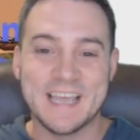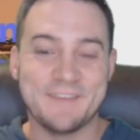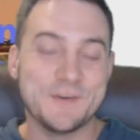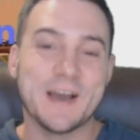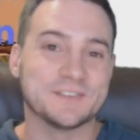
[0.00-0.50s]

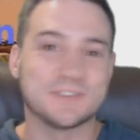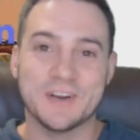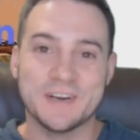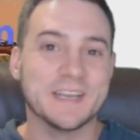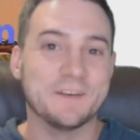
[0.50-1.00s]
if you guys are
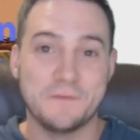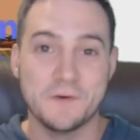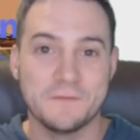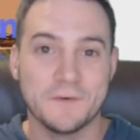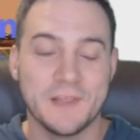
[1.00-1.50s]
starting to get a
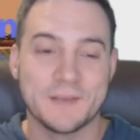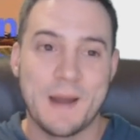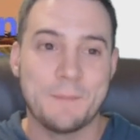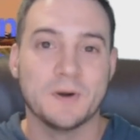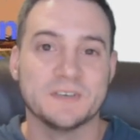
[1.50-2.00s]
feel for like
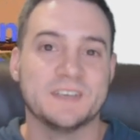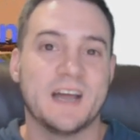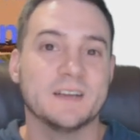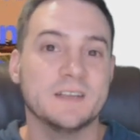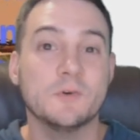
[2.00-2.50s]
my
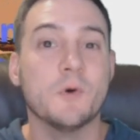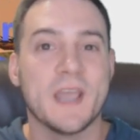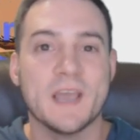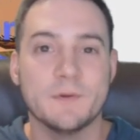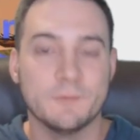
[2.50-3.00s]
personality and who
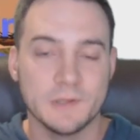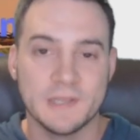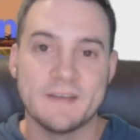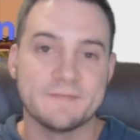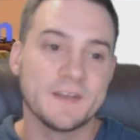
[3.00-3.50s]
I am in real
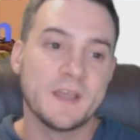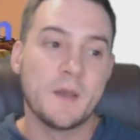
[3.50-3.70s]
life.